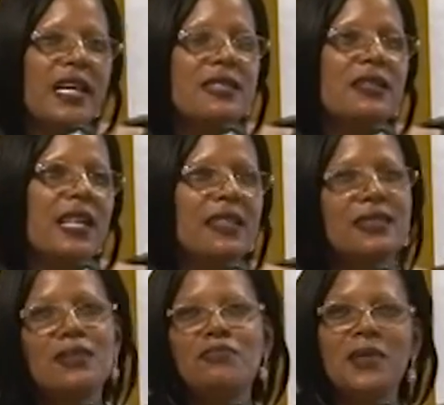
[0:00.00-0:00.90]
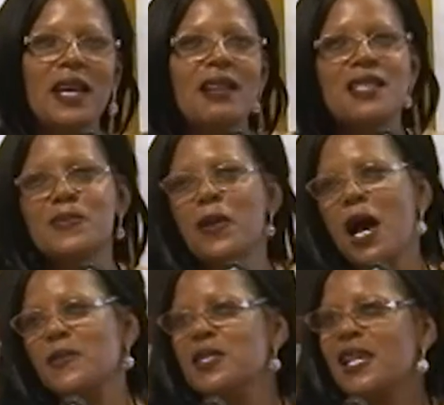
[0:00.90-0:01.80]
Is it that the males
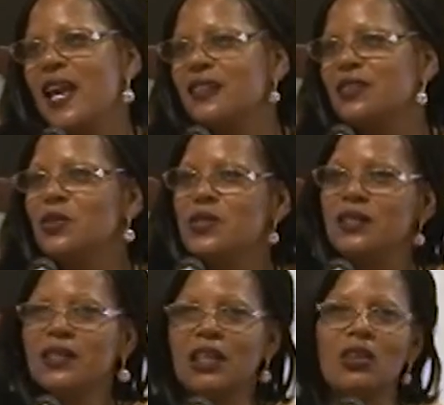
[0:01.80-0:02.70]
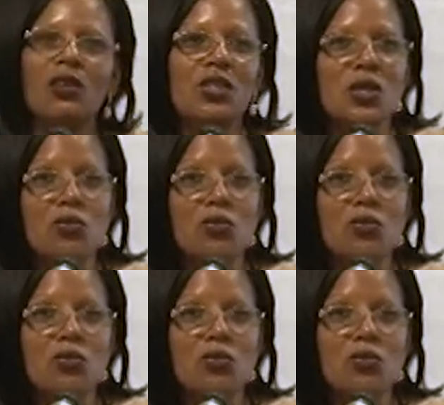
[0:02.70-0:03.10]
perhaps liked using the technology